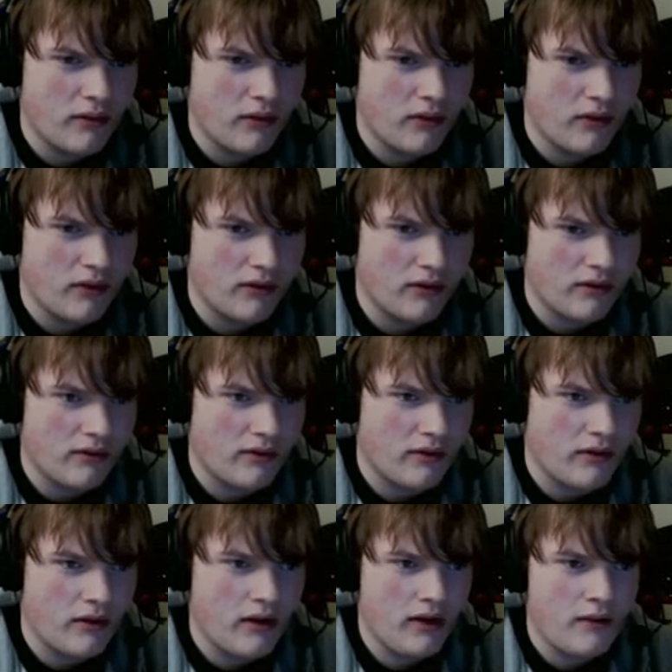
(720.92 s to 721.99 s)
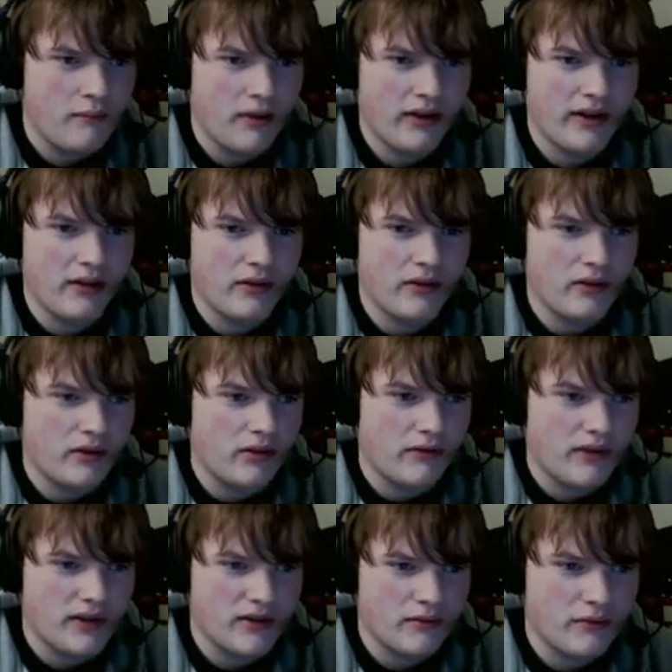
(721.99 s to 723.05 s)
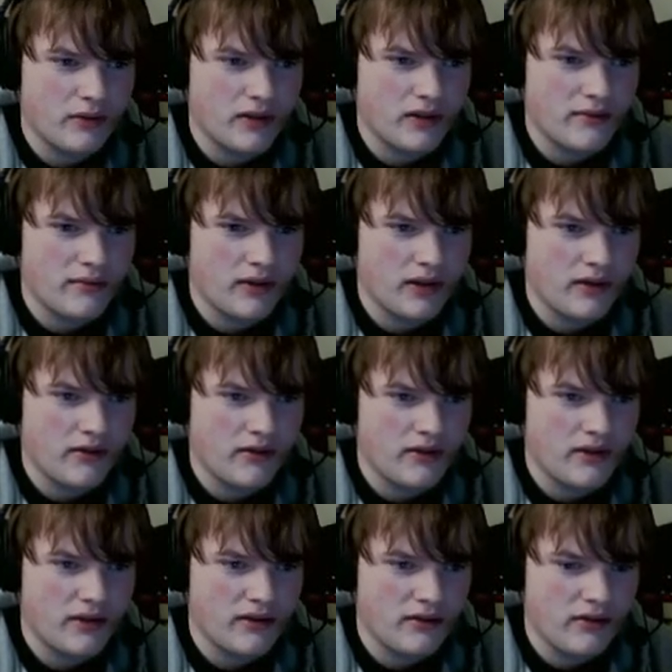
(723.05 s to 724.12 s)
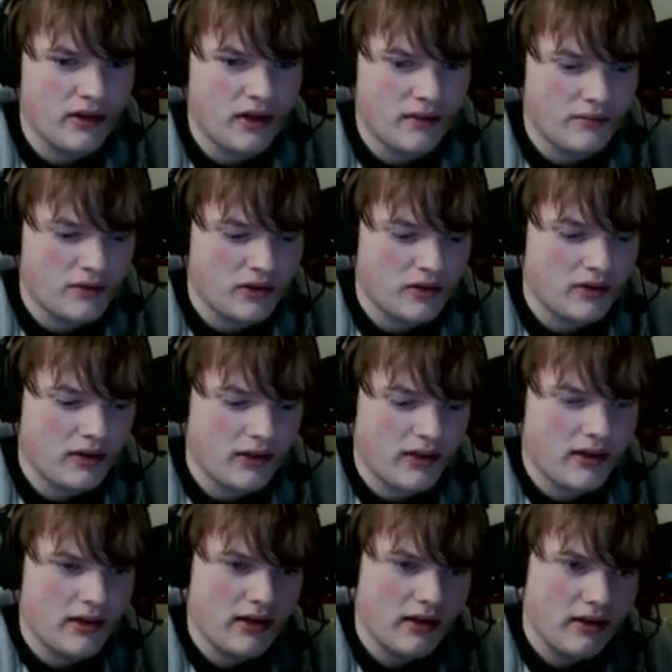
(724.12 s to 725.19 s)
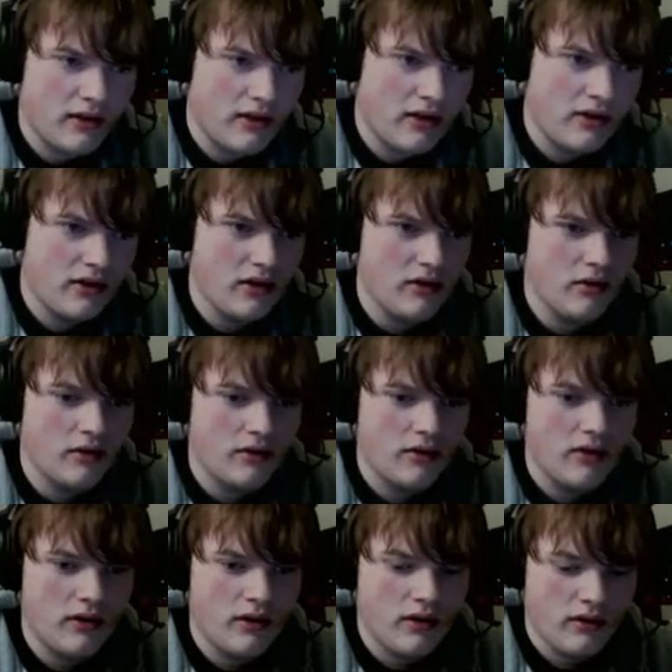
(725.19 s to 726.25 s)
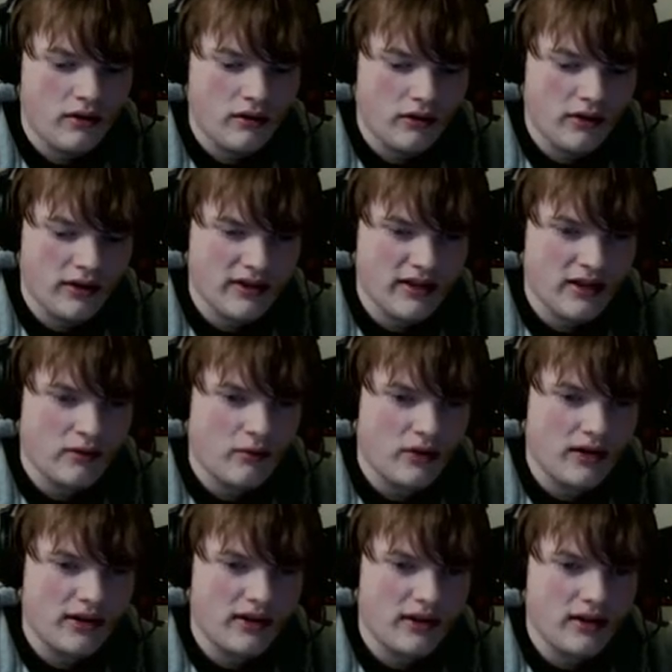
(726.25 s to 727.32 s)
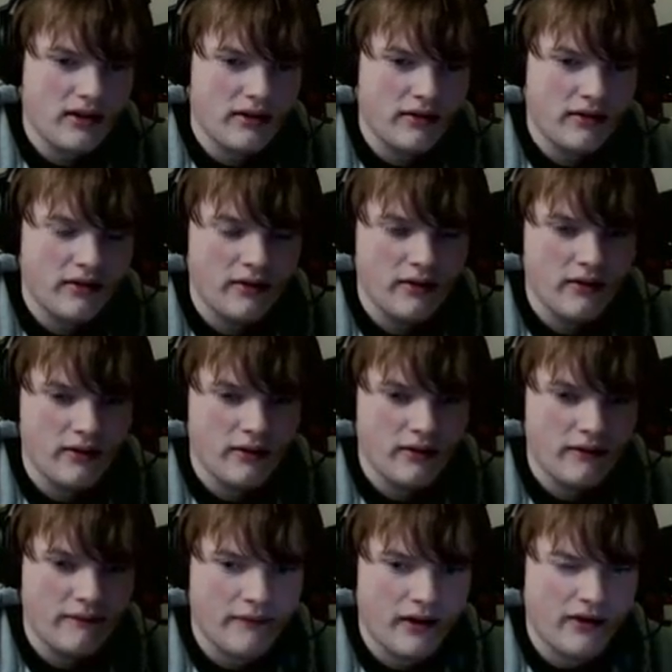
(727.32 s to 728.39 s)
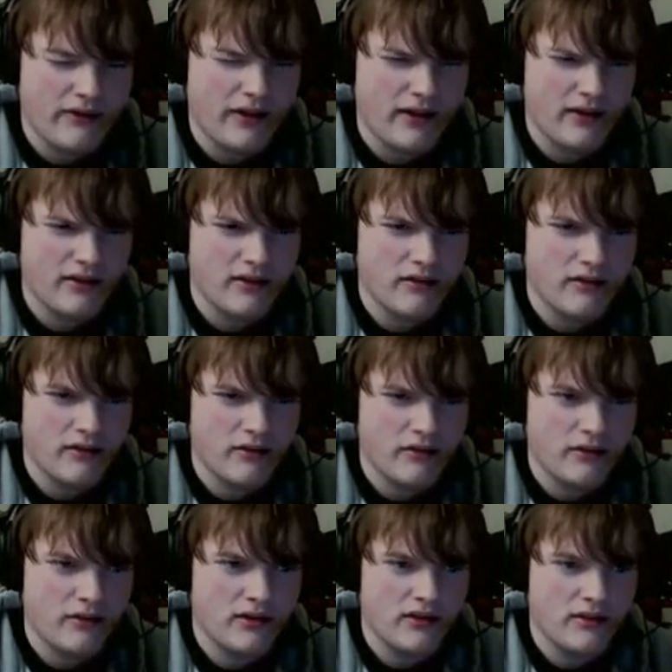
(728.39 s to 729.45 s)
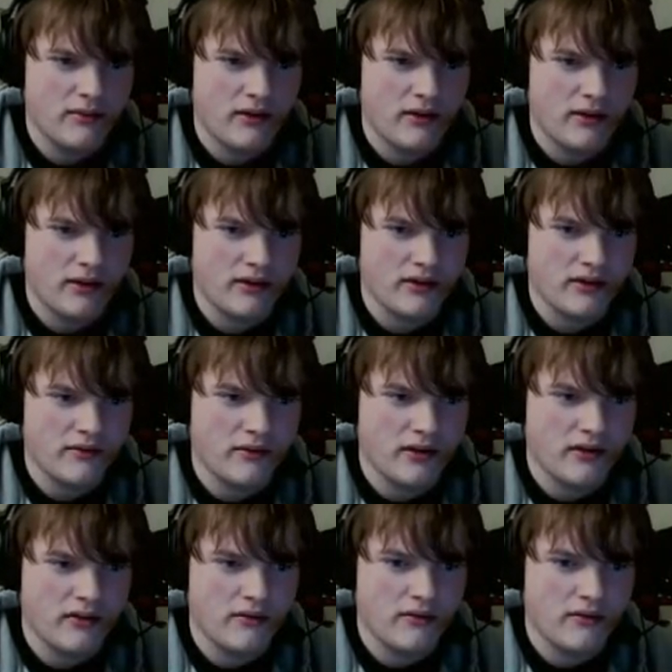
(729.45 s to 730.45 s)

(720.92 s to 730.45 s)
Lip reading: Maybe hurting the... My leg would hurt enough as it was, but I couldn't see another option. No. Hold on a second. We're not done here. I don't think so. The door had somehow locked itself again.